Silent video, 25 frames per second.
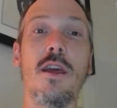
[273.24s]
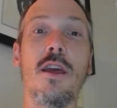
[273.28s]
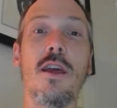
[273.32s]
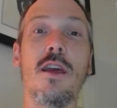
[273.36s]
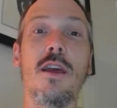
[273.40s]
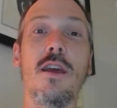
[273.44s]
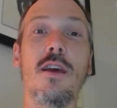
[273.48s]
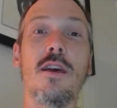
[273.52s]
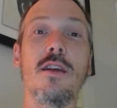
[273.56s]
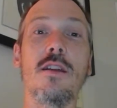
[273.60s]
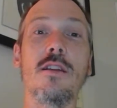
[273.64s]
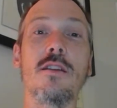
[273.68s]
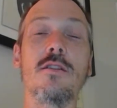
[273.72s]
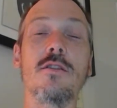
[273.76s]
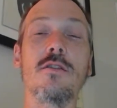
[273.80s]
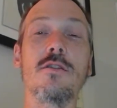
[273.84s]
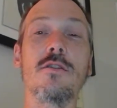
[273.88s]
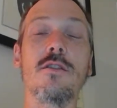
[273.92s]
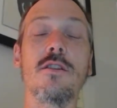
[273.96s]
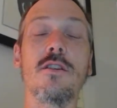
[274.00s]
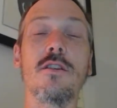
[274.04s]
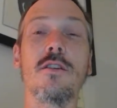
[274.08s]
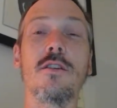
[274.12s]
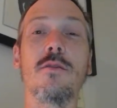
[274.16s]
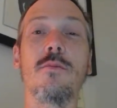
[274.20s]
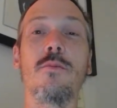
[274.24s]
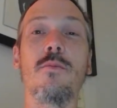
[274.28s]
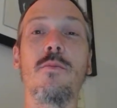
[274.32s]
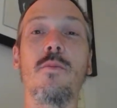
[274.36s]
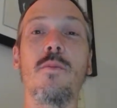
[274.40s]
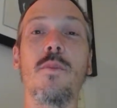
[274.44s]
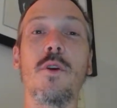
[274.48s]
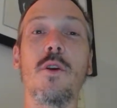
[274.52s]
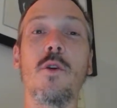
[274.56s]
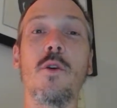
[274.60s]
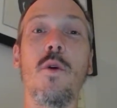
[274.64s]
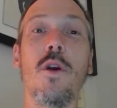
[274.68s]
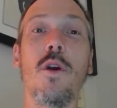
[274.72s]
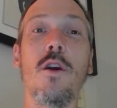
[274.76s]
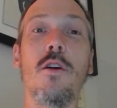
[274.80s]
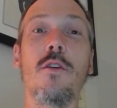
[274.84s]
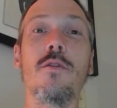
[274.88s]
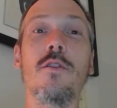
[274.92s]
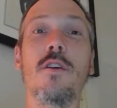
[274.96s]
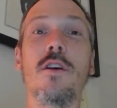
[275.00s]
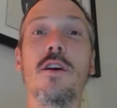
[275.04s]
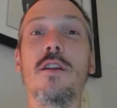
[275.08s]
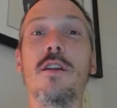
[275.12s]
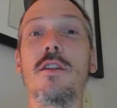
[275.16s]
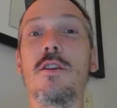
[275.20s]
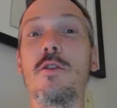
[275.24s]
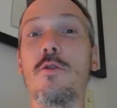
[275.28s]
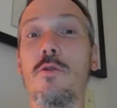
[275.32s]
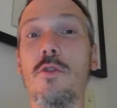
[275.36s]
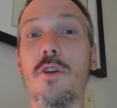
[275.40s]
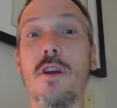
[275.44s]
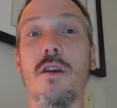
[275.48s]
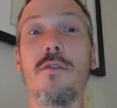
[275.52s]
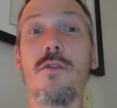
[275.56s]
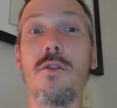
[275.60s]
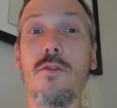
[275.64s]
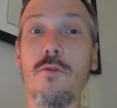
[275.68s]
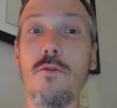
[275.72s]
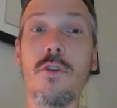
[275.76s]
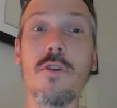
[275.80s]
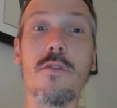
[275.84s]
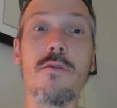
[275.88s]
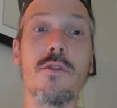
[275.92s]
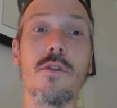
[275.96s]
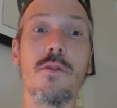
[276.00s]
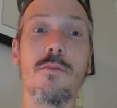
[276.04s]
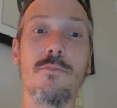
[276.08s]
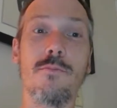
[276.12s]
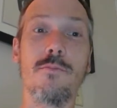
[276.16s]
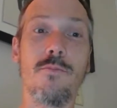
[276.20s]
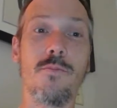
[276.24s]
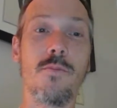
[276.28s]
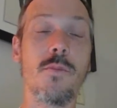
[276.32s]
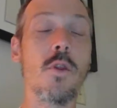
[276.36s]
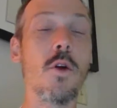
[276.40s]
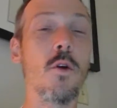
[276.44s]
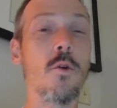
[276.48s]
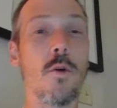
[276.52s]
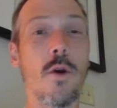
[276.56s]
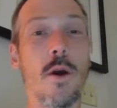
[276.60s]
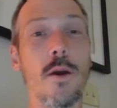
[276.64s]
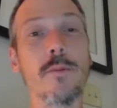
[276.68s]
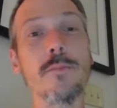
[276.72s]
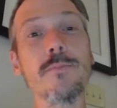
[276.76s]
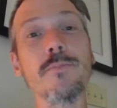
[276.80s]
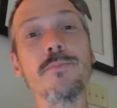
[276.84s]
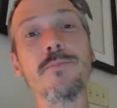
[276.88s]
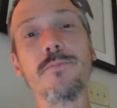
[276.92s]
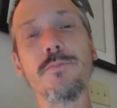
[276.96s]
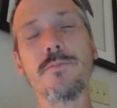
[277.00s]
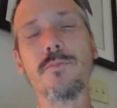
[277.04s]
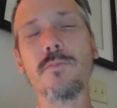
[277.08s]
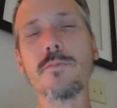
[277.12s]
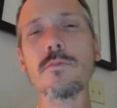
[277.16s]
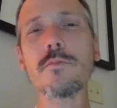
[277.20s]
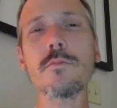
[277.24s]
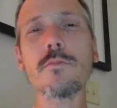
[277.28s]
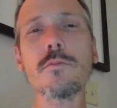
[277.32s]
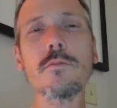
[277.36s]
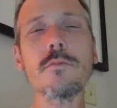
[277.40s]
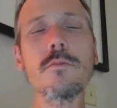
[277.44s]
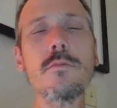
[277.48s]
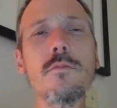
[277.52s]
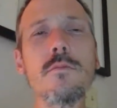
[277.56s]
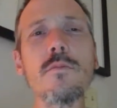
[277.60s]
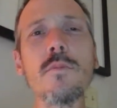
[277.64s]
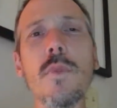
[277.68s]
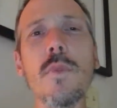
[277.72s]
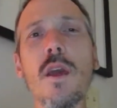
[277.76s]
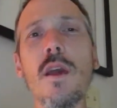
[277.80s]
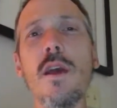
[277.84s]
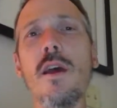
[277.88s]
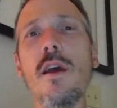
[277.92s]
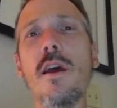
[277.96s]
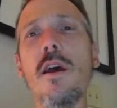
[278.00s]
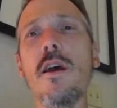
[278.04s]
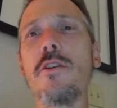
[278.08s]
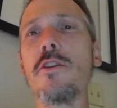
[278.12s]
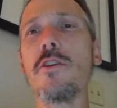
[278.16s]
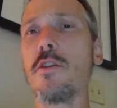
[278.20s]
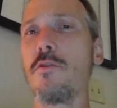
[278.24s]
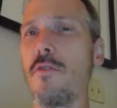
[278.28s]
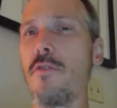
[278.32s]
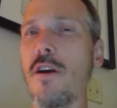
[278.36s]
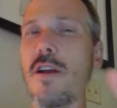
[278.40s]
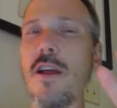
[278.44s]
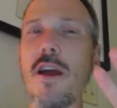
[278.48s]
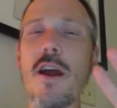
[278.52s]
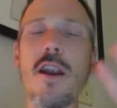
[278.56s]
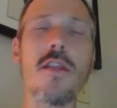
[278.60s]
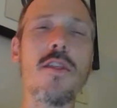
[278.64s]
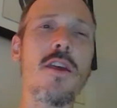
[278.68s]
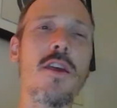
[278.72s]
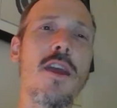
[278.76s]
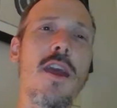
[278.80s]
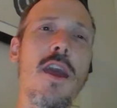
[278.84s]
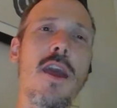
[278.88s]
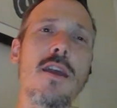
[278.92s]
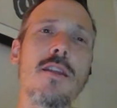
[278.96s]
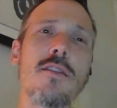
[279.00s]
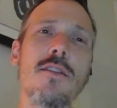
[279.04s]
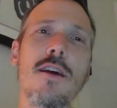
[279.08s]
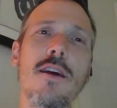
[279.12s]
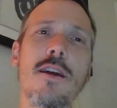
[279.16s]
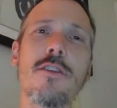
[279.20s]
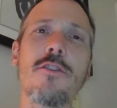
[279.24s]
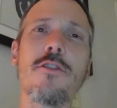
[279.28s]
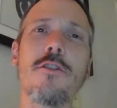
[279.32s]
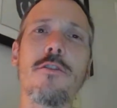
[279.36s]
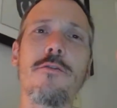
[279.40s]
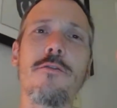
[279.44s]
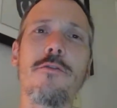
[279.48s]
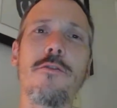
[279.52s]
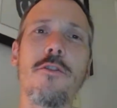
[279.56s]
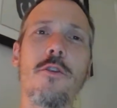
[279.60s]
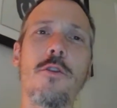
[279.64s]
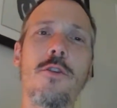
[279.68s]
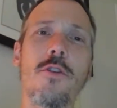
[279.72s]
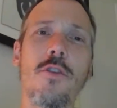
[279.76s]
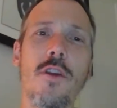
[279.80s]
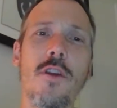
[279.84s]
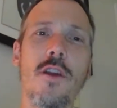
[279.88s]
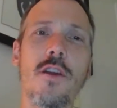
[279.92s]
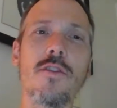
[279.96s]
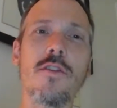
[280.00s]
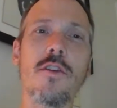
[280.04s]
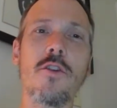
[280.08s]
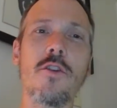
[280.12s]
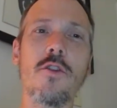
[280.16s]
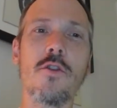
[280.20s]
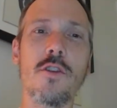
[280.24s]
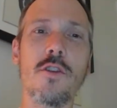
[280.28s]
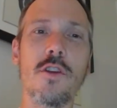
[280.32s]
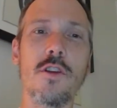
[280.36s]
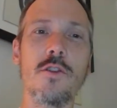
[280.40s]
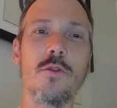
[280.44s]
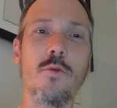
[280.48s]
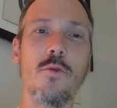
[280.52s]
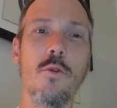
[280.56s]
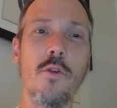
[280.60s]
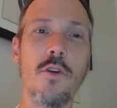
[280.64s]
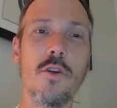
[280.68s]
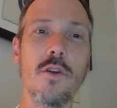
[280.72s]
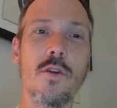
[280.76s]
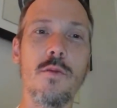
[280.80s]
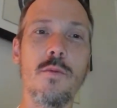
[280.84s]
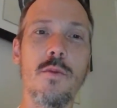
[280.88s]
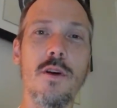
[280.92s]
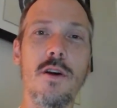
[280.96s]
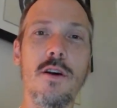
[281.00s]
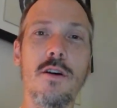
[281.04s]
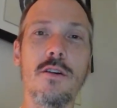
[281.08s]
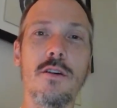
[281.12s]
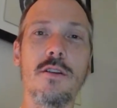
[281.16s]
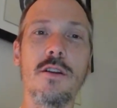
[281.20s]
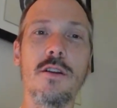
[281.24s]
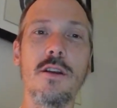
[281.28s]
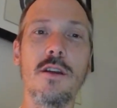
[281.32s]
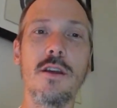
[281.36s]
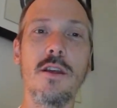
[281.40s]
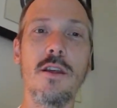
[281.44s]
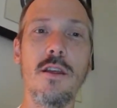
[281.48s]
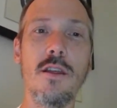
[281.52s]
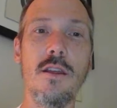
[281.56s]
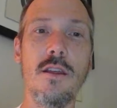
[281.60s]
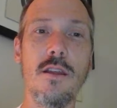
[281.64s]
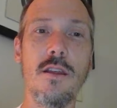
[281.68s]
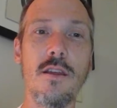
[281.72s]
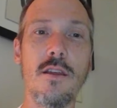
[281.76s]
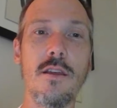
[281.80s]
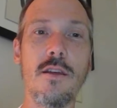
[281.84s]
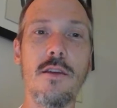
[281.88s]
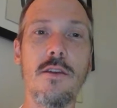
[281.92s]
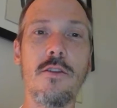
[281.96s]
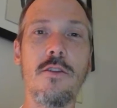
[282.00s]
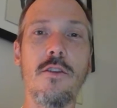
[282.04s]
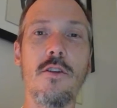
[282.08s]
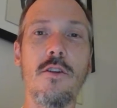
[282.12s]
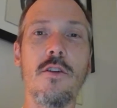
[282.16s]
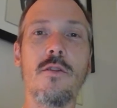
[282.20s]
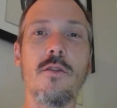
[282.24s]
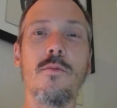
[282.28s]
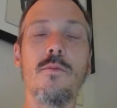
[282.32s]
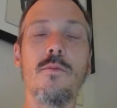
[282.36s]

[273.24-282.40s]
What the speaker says: and be aware that you only have 3 of them. Okay, so right out of the gate, that's the first thing that you need to worry about is